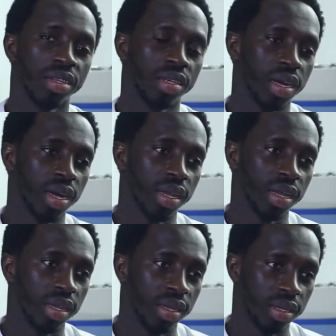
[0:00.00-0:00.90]

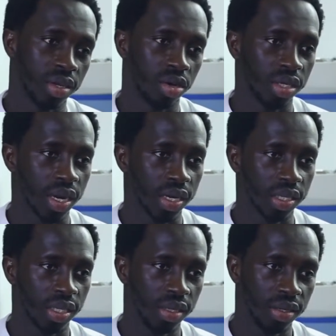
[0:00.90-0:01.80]
try
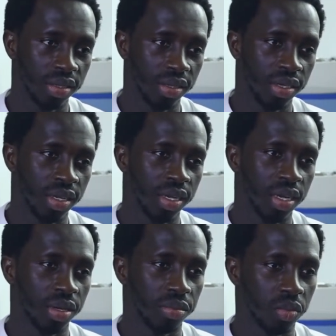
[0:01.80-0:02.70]
contacting
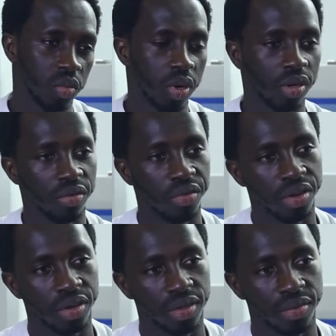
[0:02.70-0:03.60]
one of
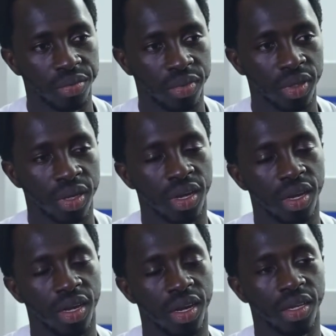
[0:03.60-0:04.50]
the
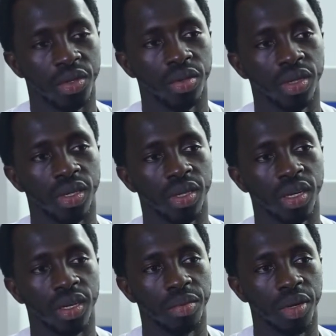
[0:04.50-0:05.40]
actual
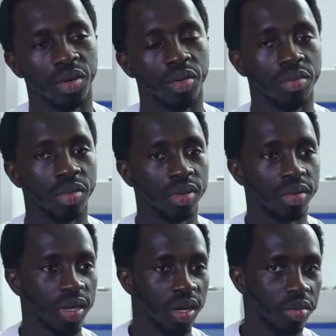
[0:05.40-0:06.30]

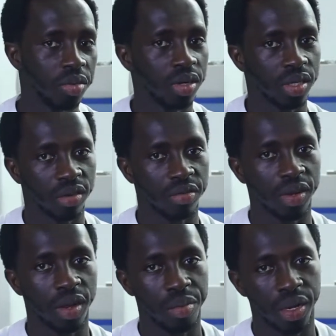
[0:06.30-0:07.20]
alumnus of
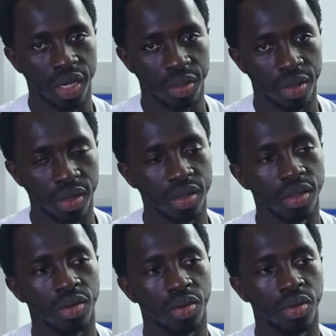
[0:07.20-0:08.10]
Labmedexpert
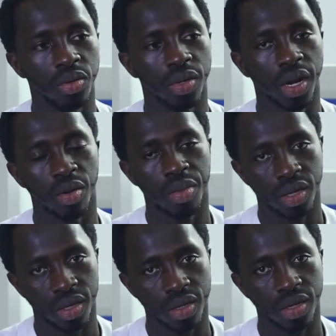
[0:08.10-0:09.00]
who
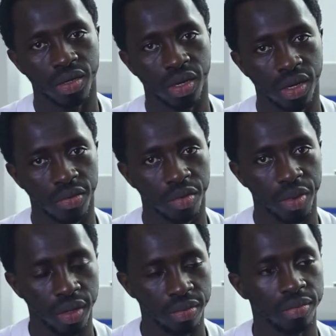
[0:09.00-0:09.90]
recommended training for
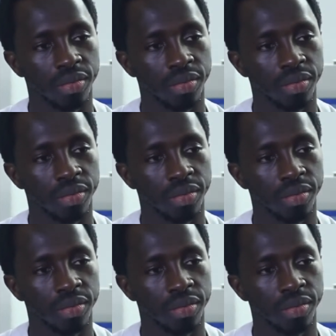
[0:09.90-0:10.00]
me.